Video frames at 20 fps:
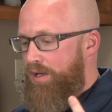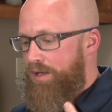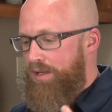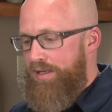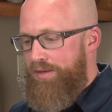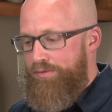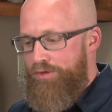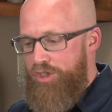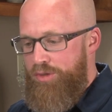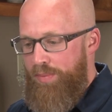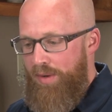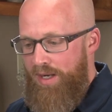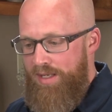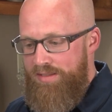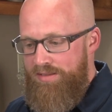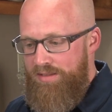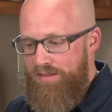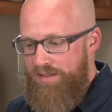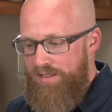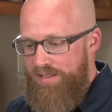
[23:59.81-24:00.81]
in
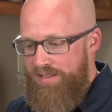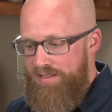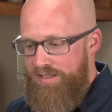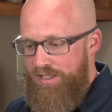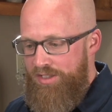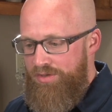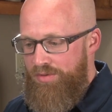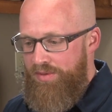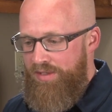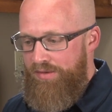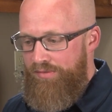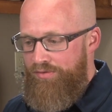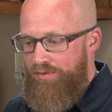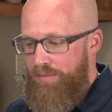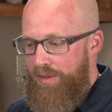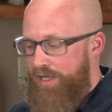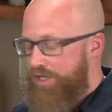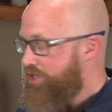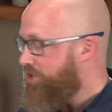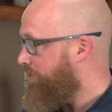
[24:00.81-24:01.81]
response to these sensory
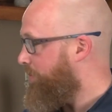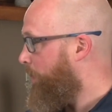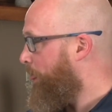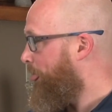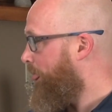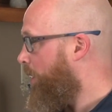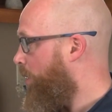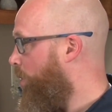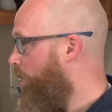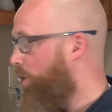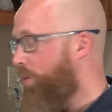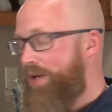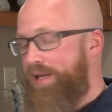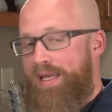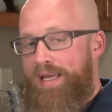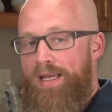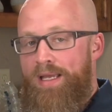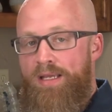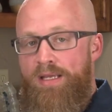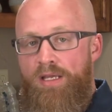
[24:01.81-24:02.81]
information, or we
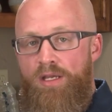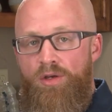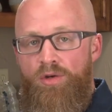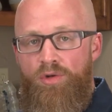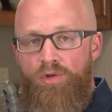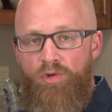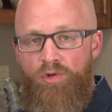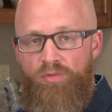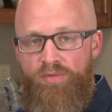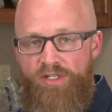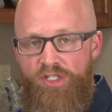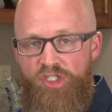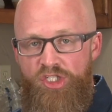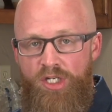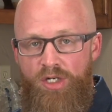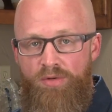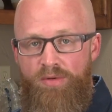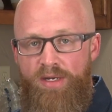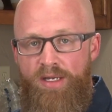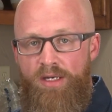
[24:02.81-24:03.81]
can't heal or
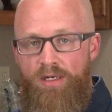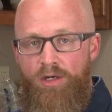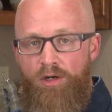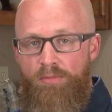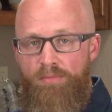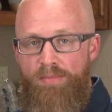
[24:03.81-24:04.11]
regenerate or